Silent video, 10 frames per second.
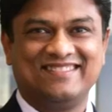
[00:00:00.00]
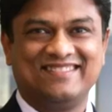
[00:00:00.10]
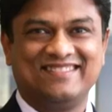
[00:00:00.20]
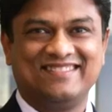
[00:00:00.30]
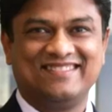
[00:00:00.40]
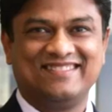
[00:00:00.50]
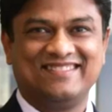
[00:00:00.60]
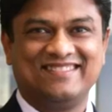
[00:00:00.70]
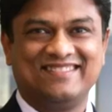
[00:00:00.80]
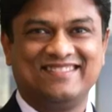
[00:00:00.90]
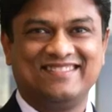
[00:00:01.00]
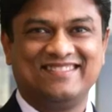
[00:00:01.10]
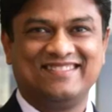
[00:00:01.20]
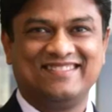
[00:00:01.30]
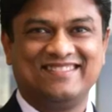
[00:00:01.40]

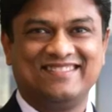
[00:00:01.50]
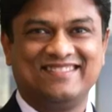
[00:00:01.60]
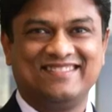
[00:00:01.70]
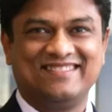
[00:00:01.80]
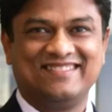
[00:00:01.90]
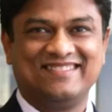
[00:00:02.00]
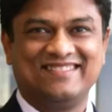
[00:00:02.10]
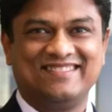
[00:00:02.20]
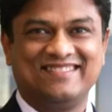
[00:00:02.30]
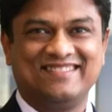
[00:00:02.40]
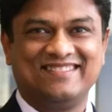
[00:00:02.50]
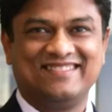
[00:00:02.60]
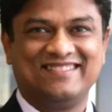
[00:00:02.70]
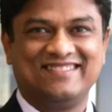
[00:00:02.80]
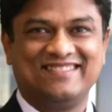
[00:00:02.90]

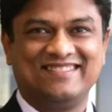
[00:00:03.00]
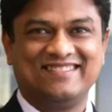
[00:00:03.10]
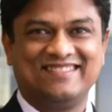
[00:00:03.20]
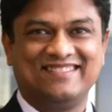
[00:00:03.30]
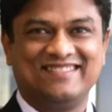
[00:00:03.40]
(not speaking)